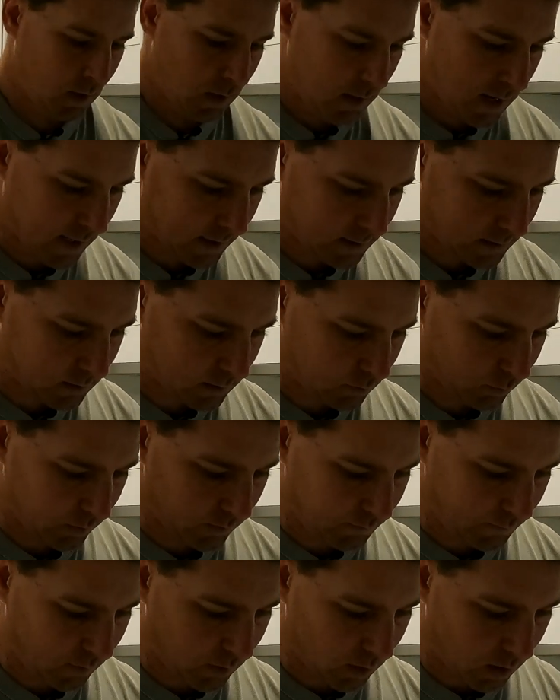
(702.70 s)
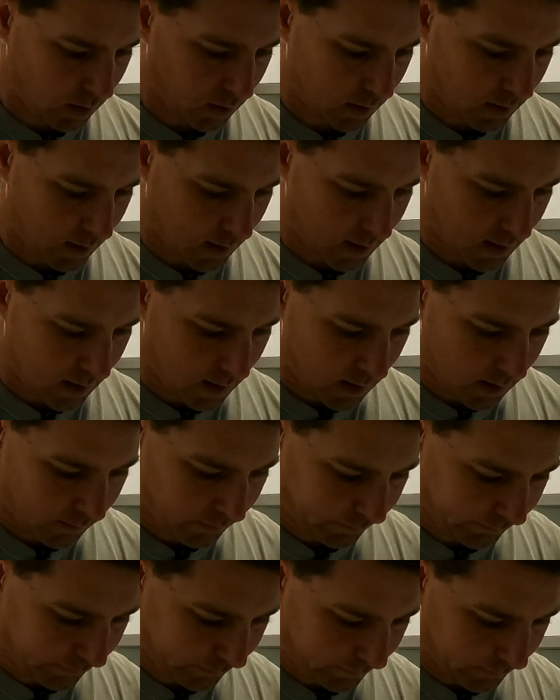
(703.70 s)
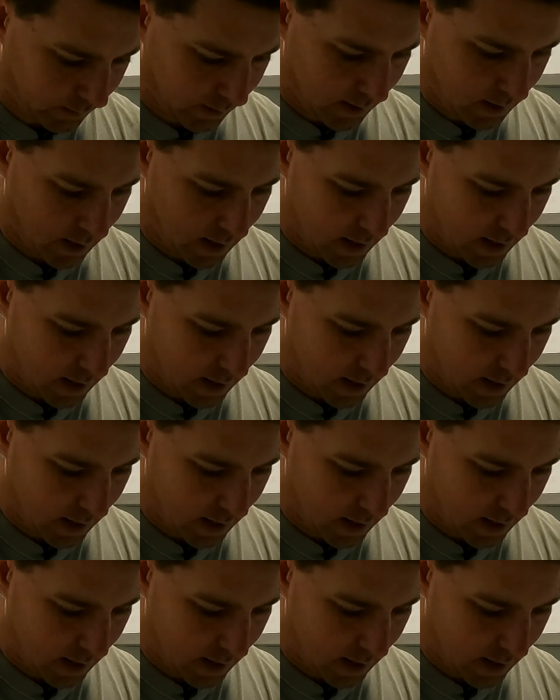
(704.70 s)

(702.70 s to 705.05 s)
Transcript: Next, we've got half an